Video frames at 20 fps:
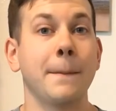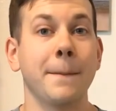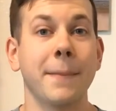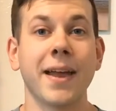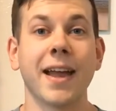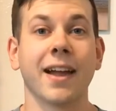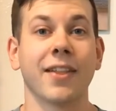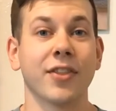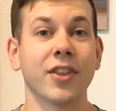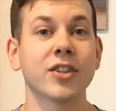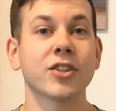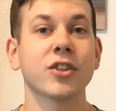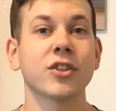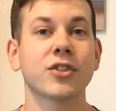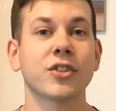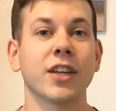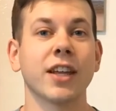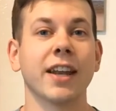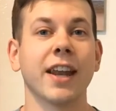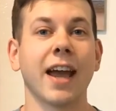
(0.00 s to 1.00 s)
Man, this
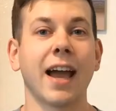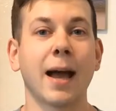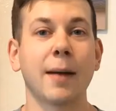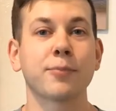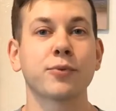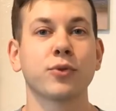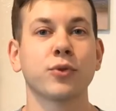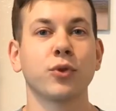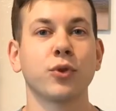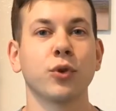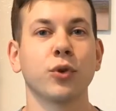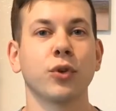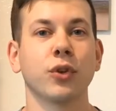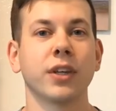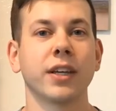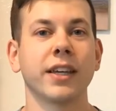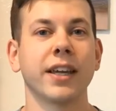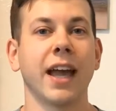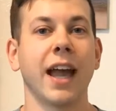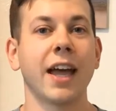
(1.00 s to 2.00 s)
is an
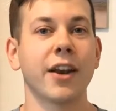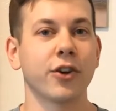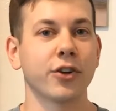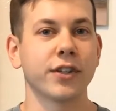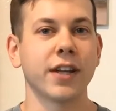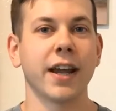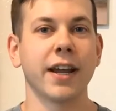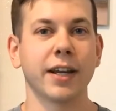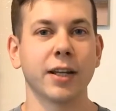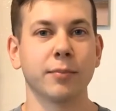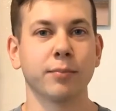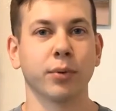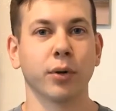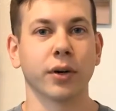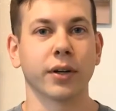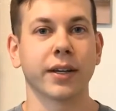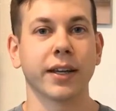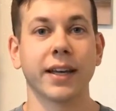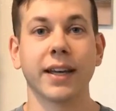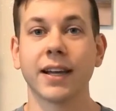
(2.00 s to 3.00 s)
absolutely entertaining
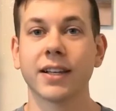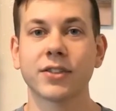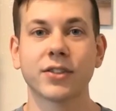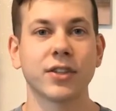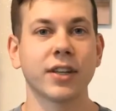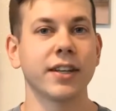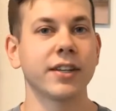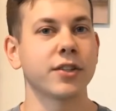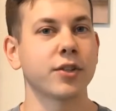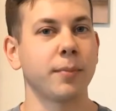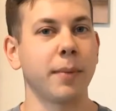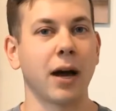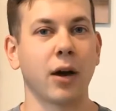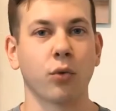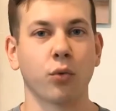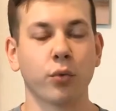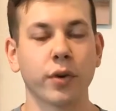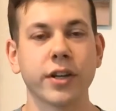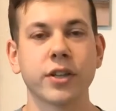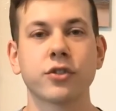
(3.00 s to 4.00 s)
book. Yes, it is
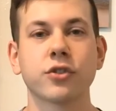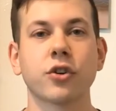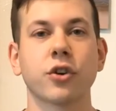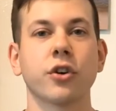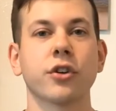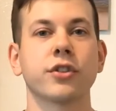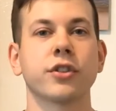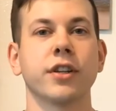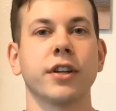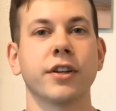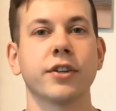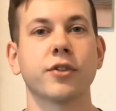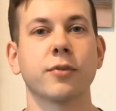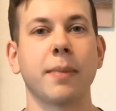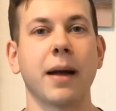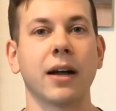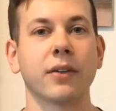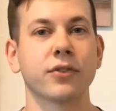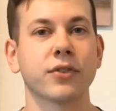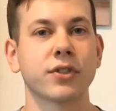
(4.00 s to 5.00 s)
about research, and it is
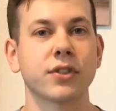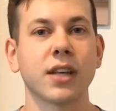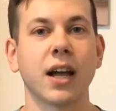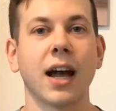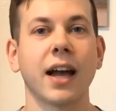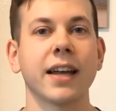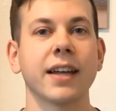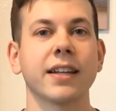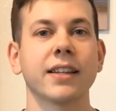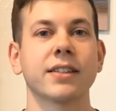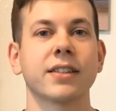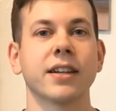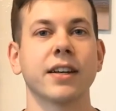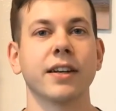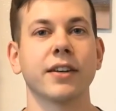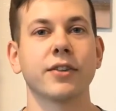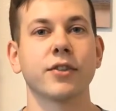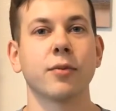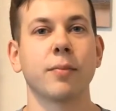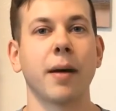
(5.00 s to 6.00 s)
about science,
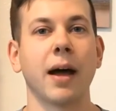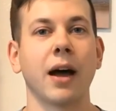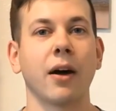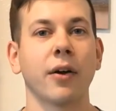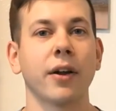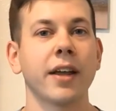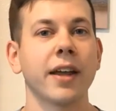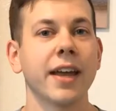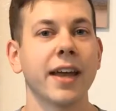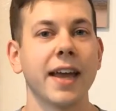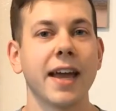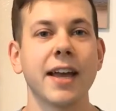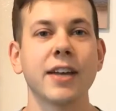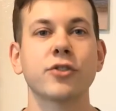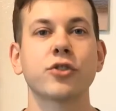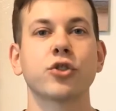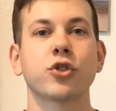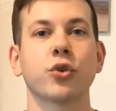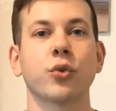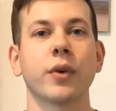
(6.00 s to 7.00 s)
and it is about
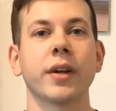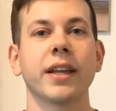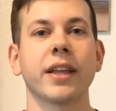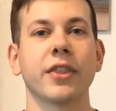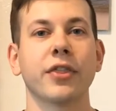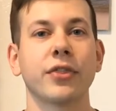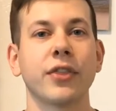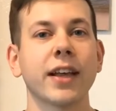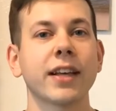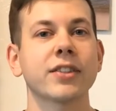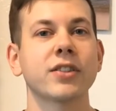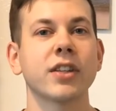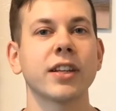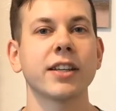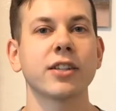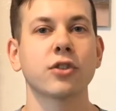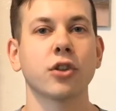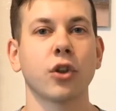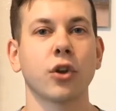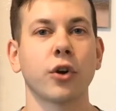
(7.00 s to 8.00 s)
history and things
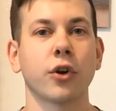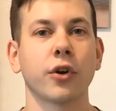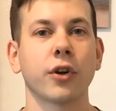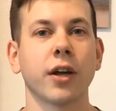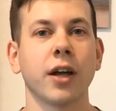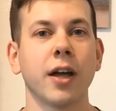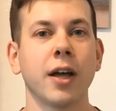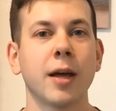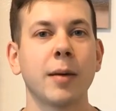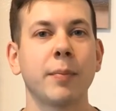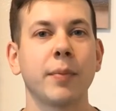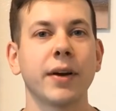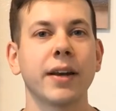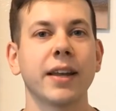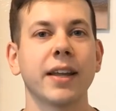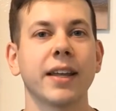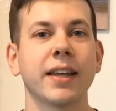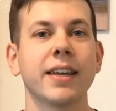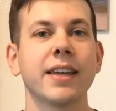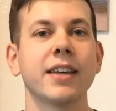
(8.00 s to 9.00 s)
that he's learned,
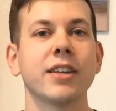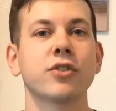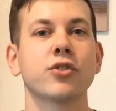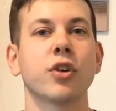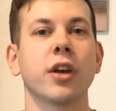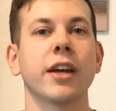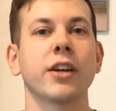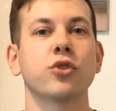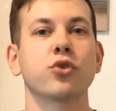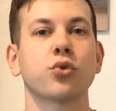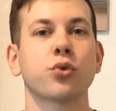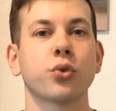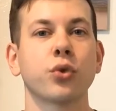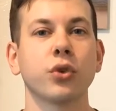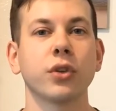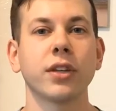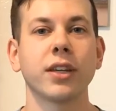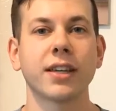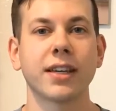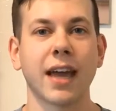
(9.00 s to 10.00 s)
but he is a
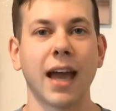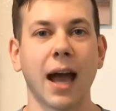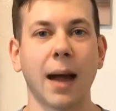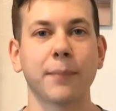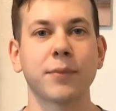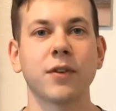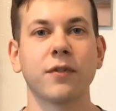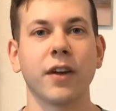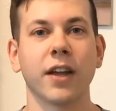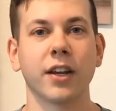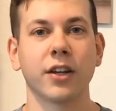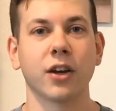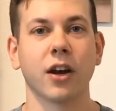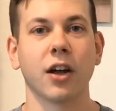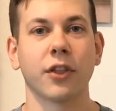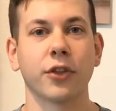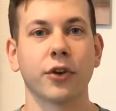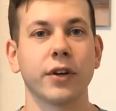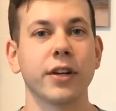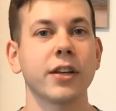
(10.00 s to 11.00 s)
truly captivating
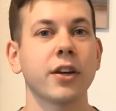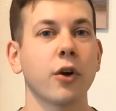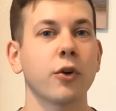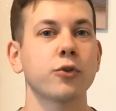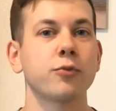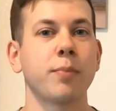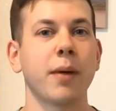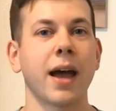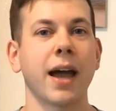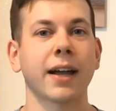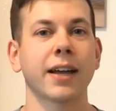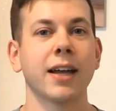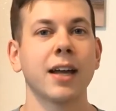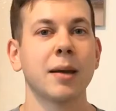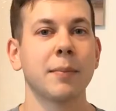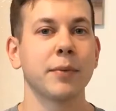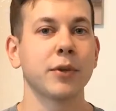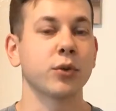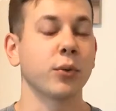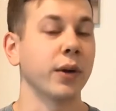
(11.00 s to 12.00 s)
author. He goes back
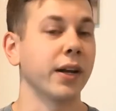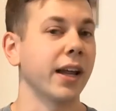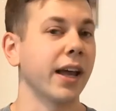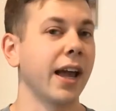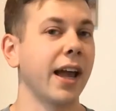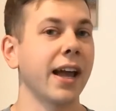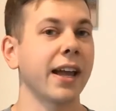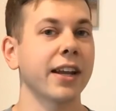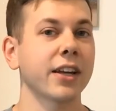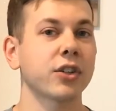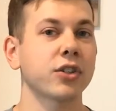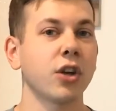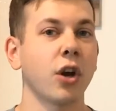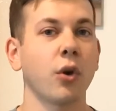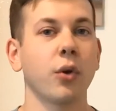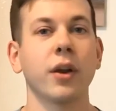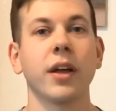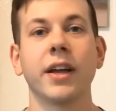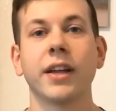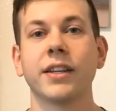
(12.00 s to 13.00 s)
between
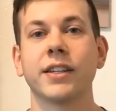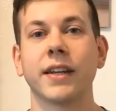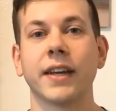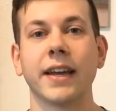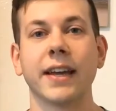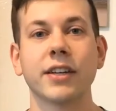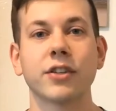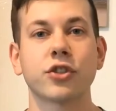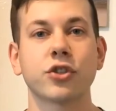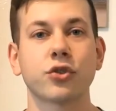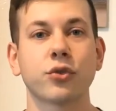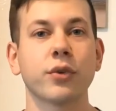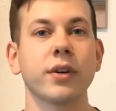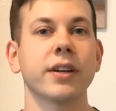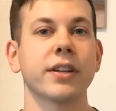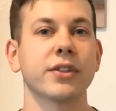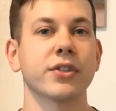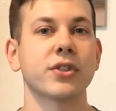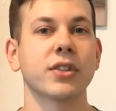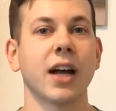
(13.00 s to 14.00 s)
anecdote to
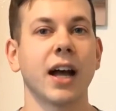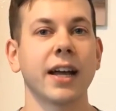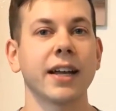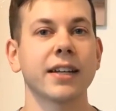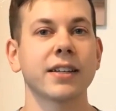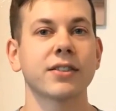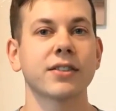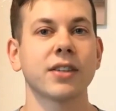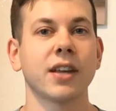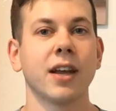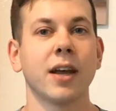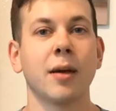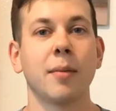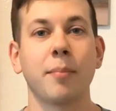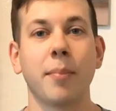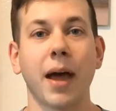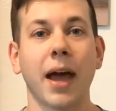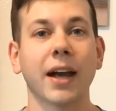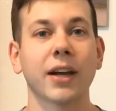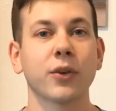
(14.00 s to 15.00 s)
history to science,
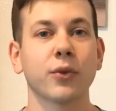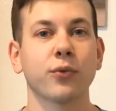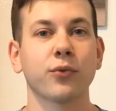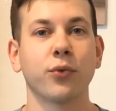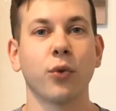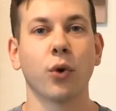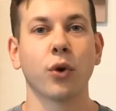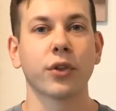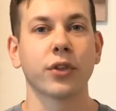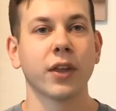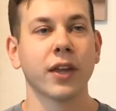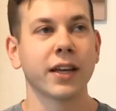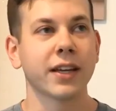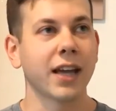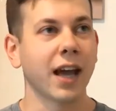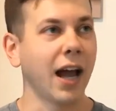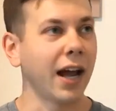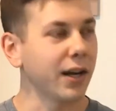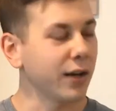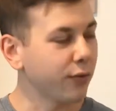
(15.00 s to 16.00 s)
back and forth,
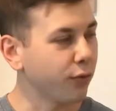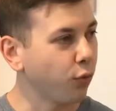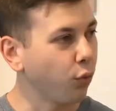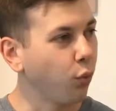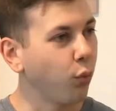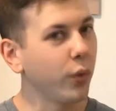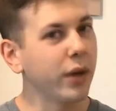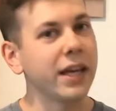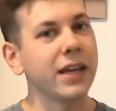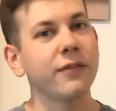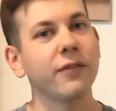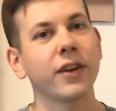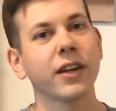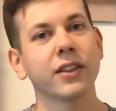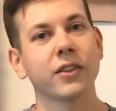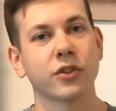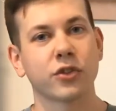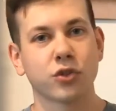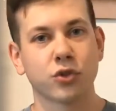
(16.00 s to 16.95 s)
kind of weaving